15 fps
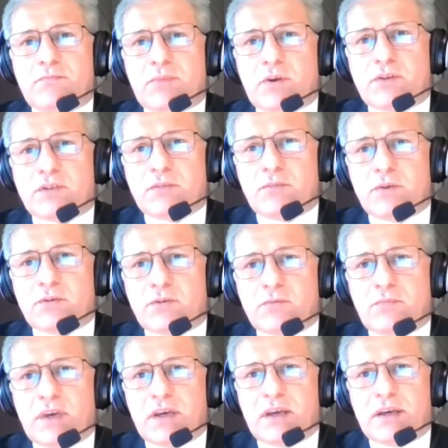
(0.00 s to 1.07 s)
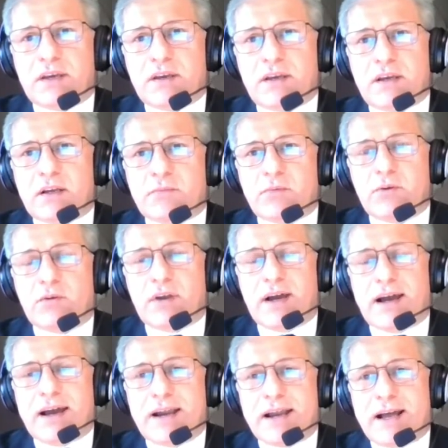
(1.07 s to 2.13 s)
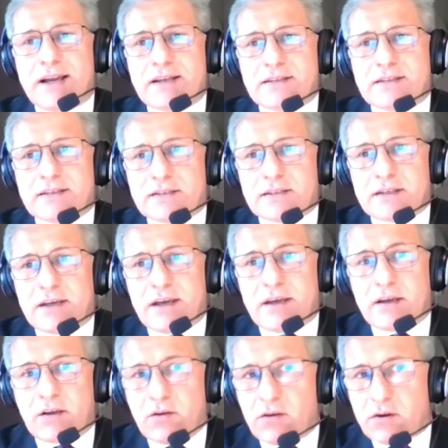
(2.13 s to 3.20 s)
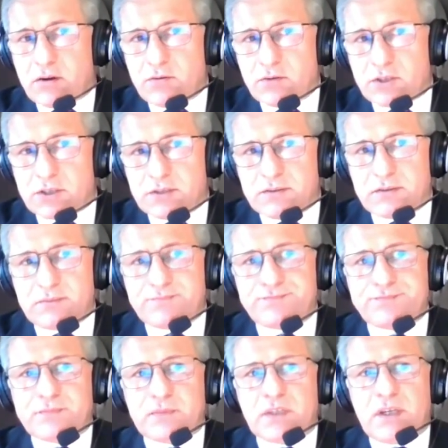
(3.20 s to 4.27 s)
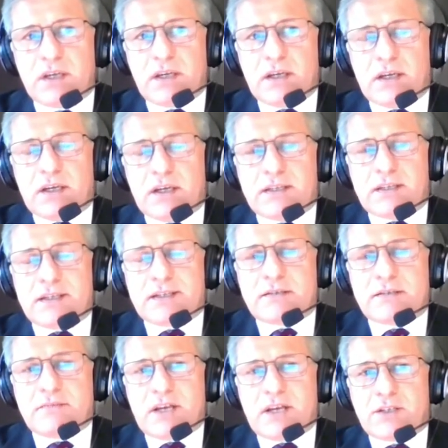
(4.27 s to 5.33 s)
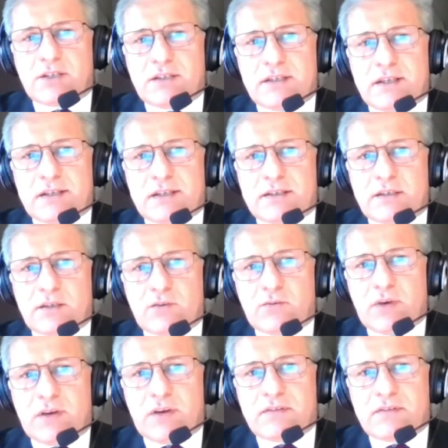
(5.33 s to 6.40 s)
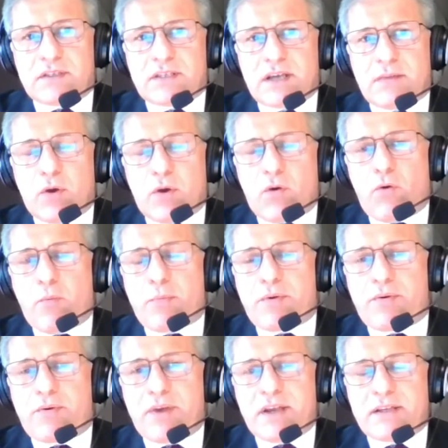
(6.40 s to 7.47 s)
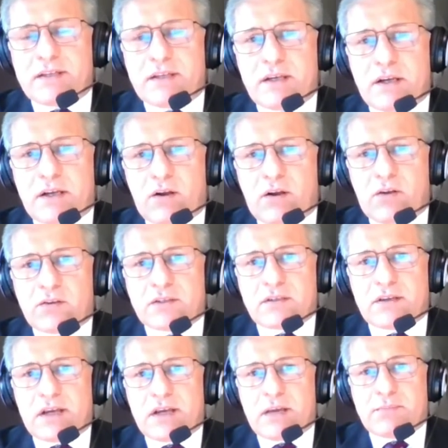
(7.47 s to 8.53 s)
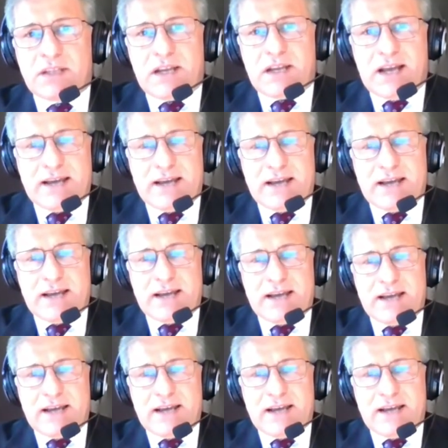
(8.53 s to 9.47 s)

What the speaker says: impossible to make a reliable analysis and conclusion. Just imagine that you have some operating cost capitalized.